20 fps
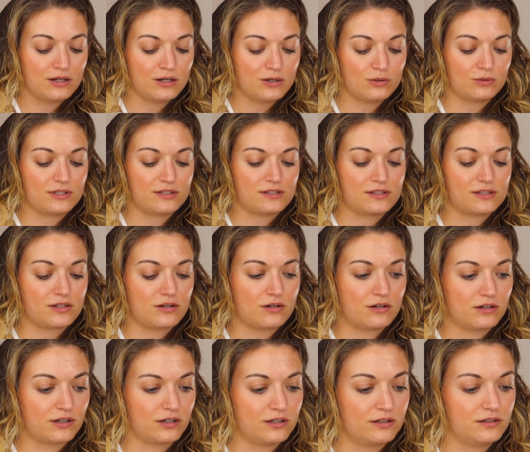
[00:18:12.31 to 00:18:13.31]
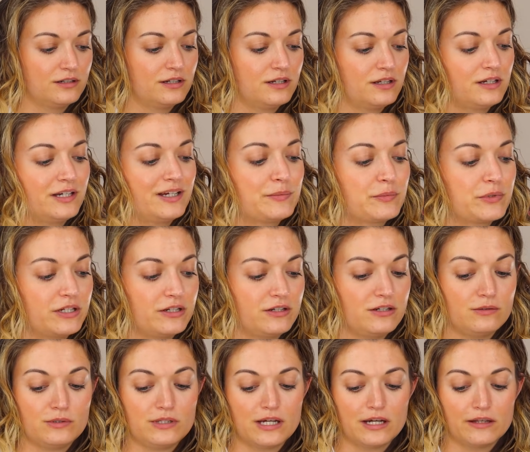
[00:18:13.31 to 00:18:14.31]
Oh, this is hard. I'm gonna
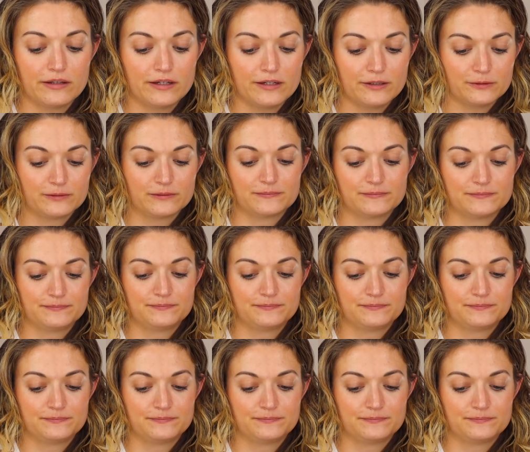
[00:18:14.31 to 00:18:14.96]
do yellow.